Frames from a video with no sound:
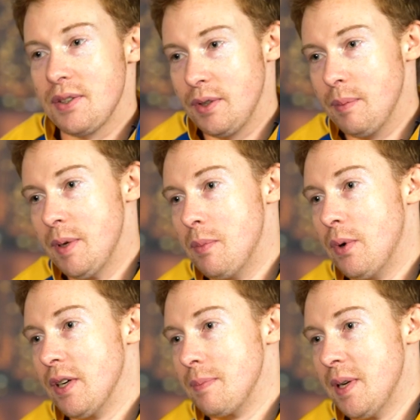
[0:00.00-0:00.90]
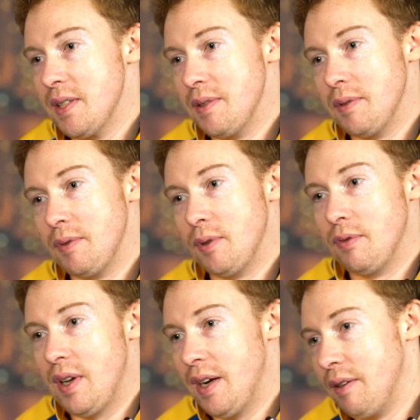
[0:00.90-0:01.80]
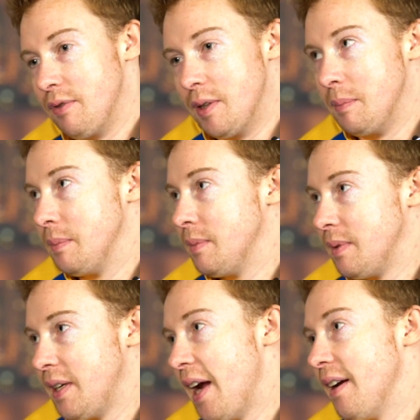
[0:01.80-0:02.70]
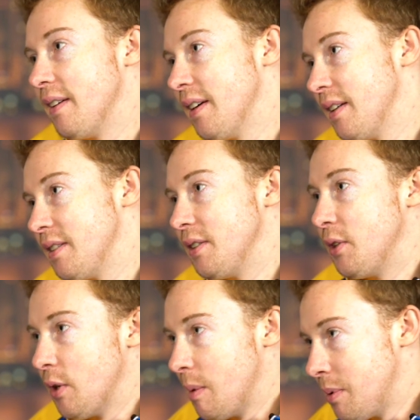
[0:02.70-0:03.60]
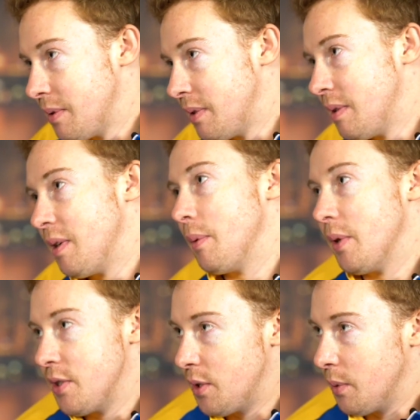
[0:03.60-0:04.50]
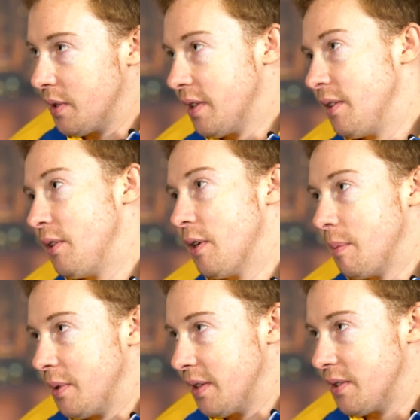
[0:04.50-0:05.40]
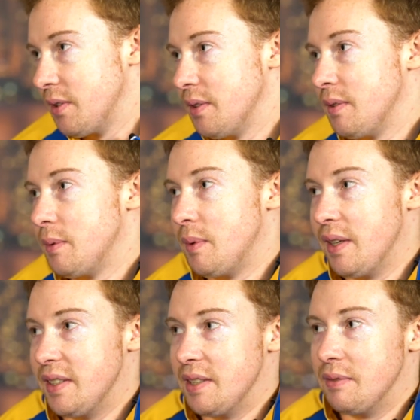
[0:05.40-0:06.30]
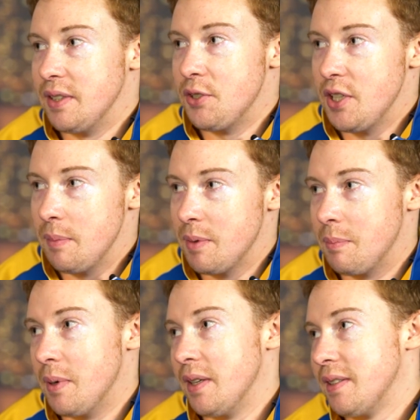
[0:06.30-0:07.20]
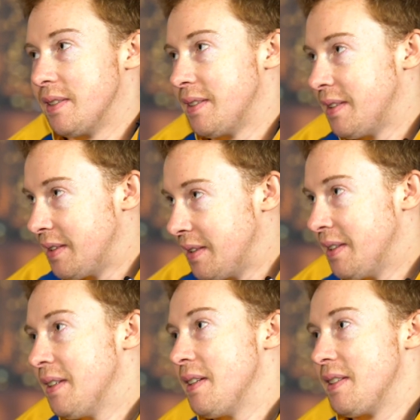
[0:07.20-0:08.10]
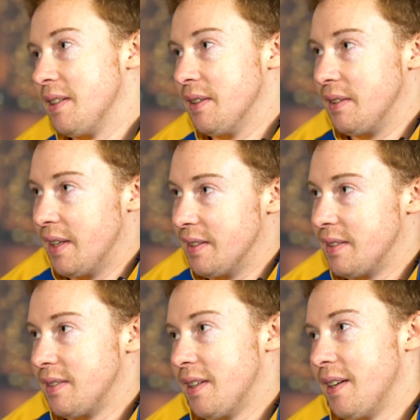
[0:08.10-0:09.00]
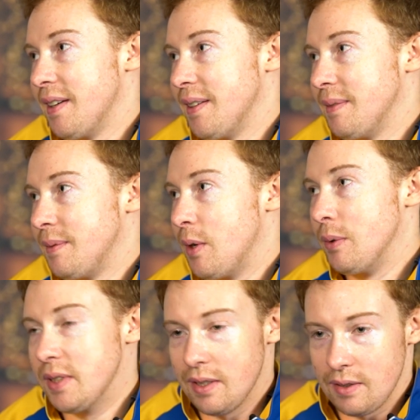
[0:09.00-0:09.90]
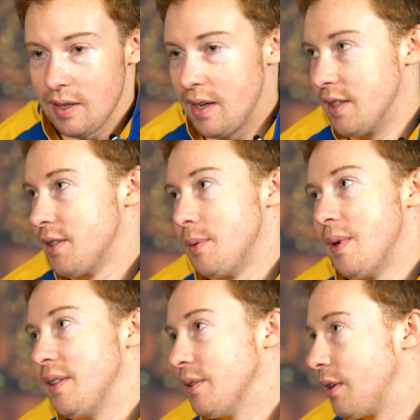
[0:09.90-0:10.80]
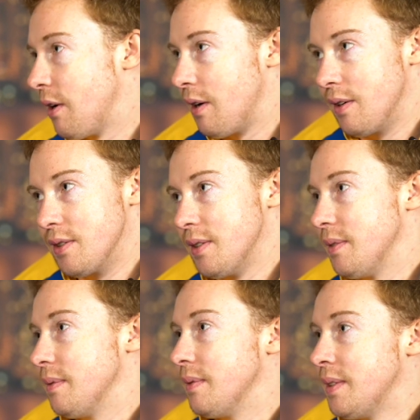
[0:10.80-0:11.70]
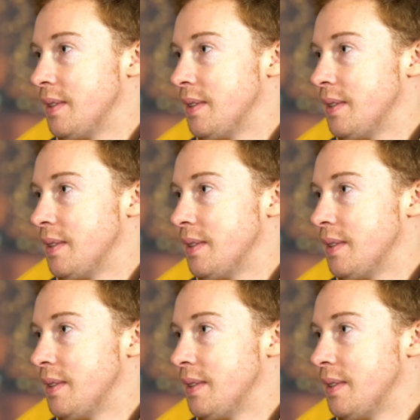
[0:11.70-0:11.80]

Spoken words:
are a little bit more expensive if you're flying from Canada to Europe. Yeah. And once you're within Europe, things are relatively cheap. But still, yes, hotel costs and rental cars and